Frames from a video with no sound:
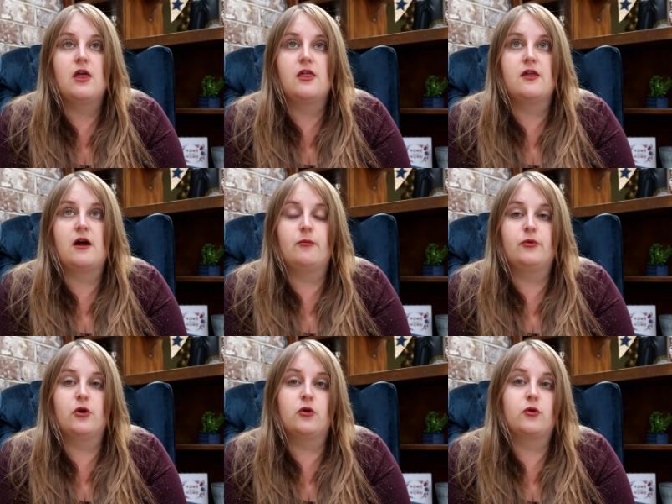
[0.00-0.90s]
that
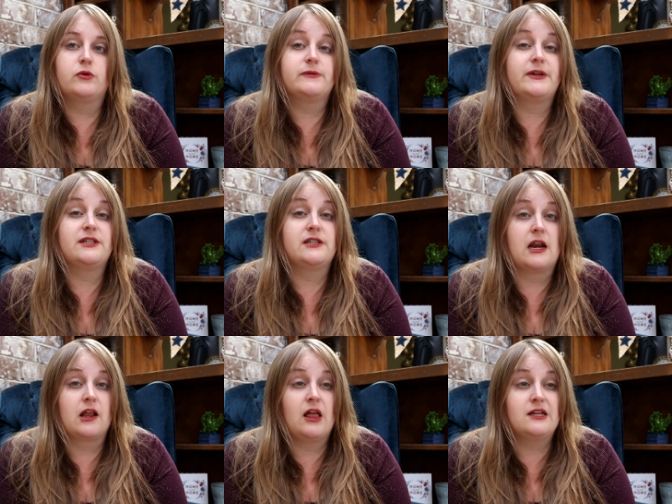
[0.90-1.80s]
broke was my
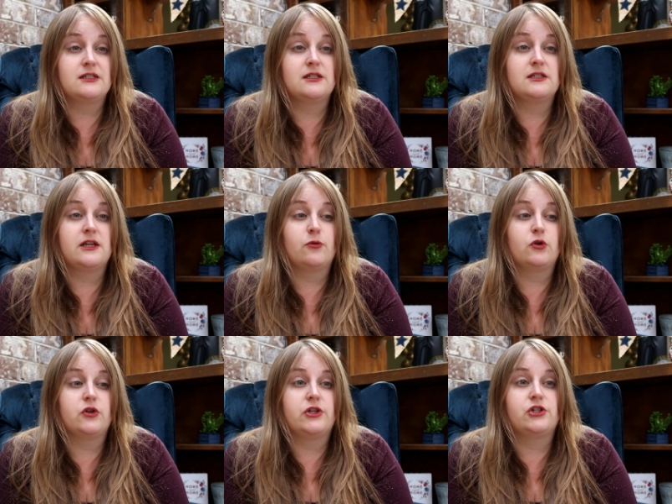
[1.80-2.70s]
sunglasses. They
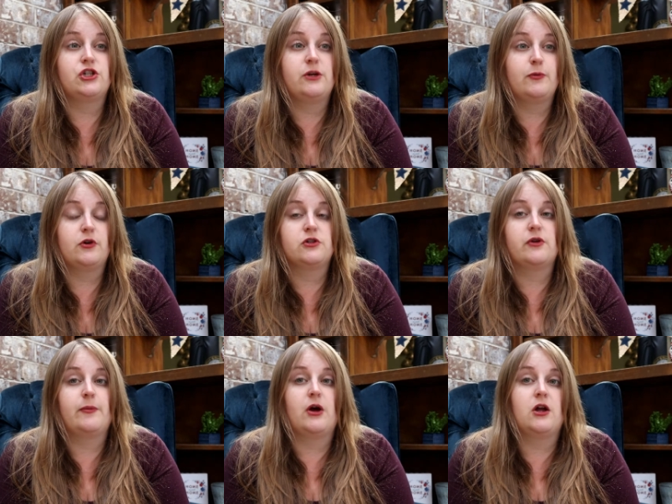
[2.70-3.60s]
were the cheaper,
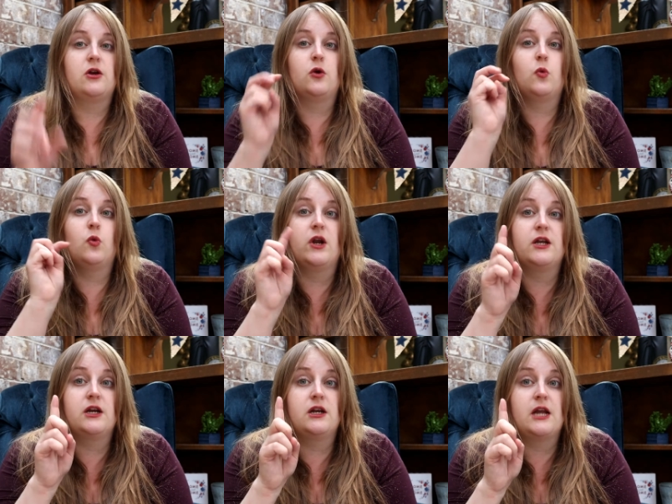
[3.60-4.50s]
so I bought
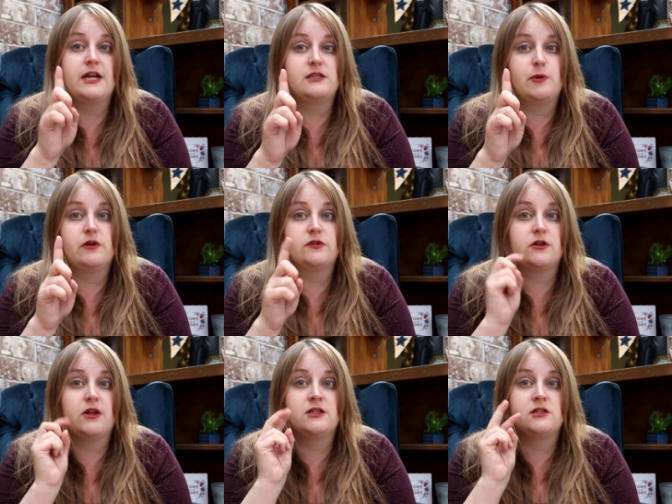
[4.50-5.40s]
one nice pair of
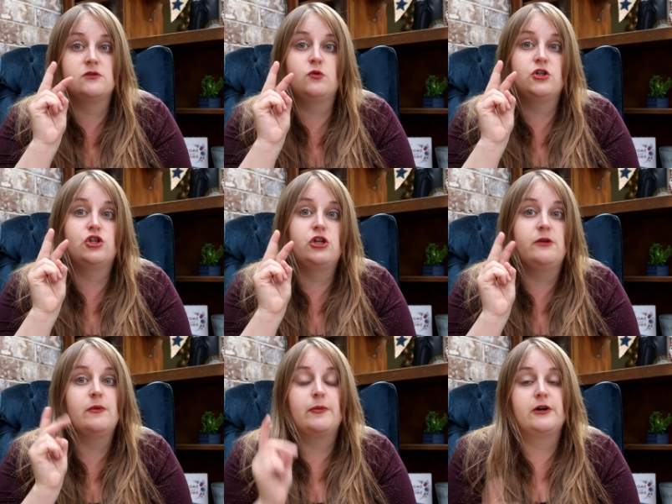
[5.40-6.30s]
sunglasses and one
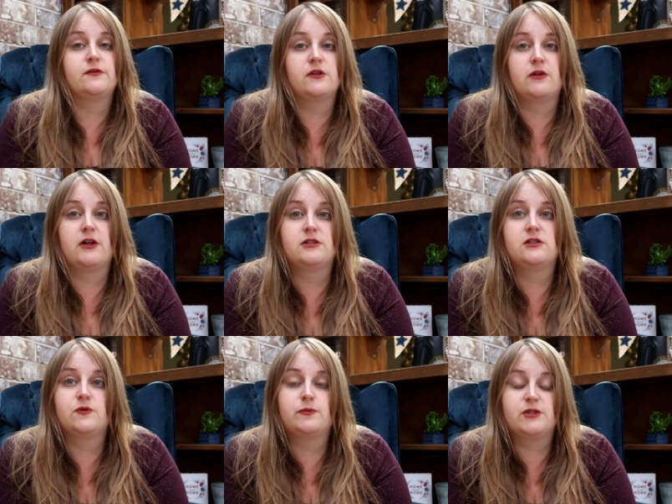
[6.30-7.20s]
cheap pair of
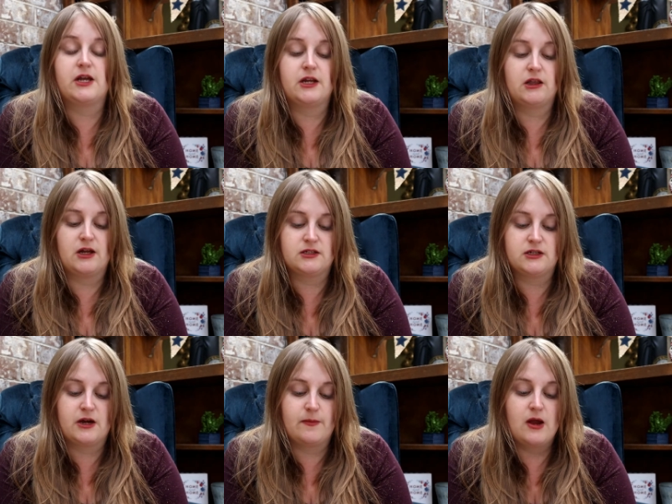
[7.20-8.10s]
sunglasses from Zenni last
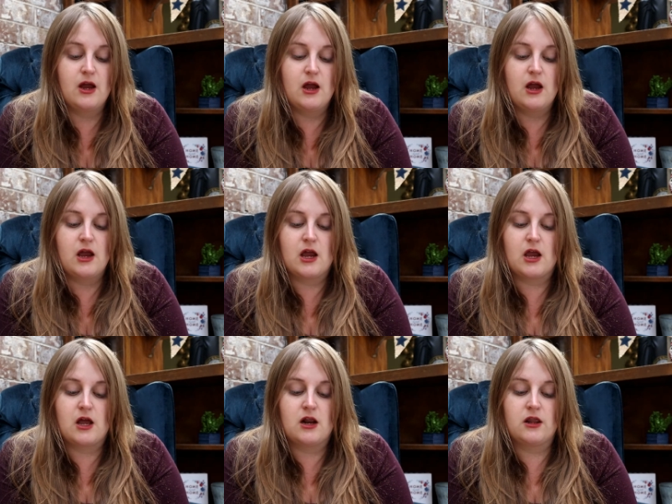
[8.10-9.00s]
time.
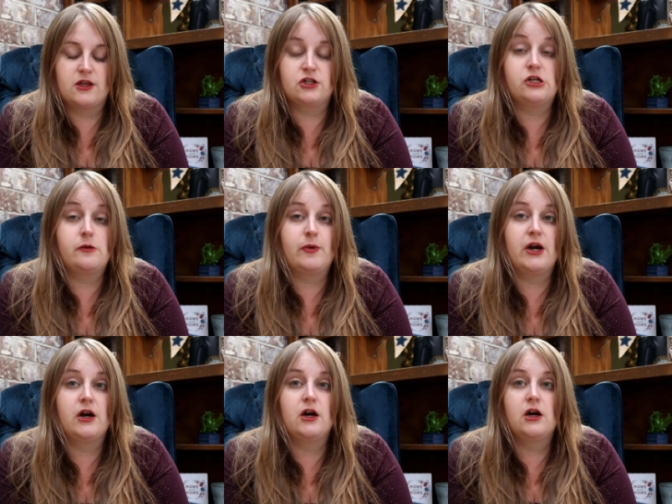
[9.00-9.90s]
And the cheap
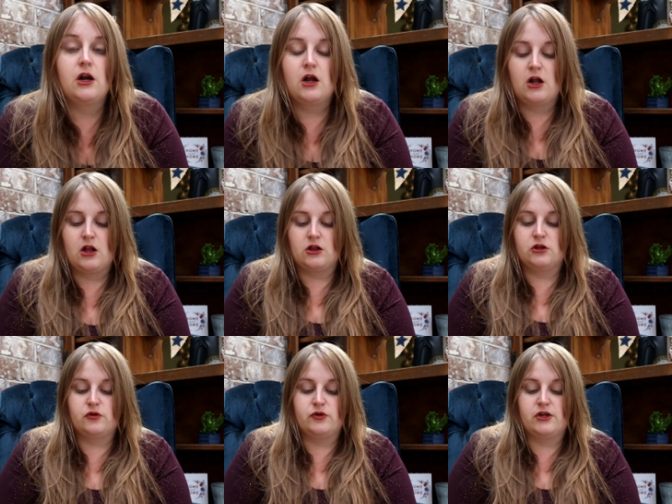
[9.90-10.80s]
pair
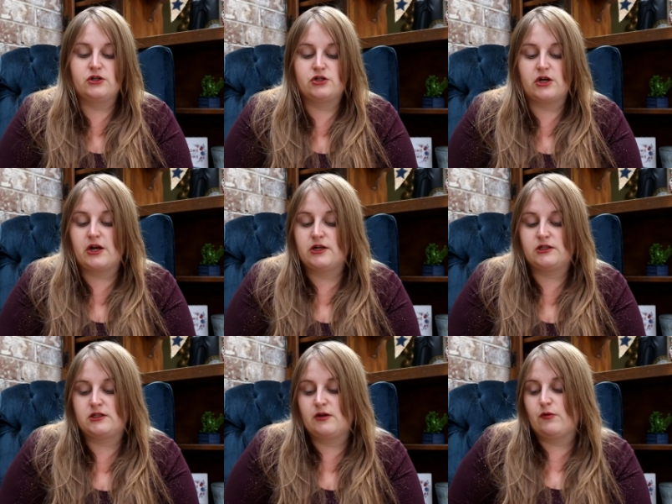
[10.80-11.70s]
Luna
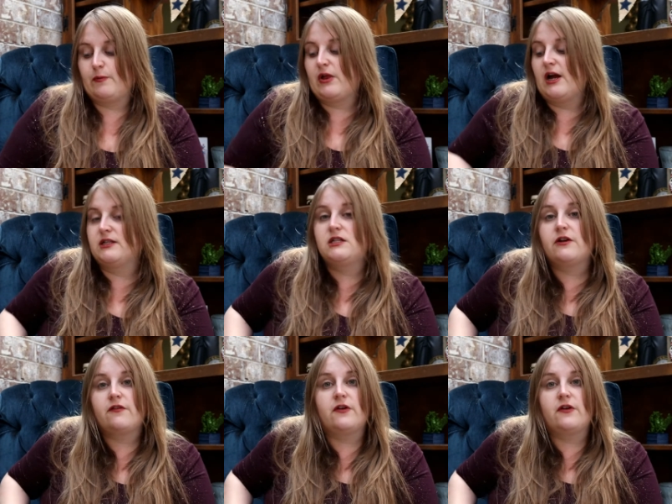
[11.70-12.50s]
just, they were plastic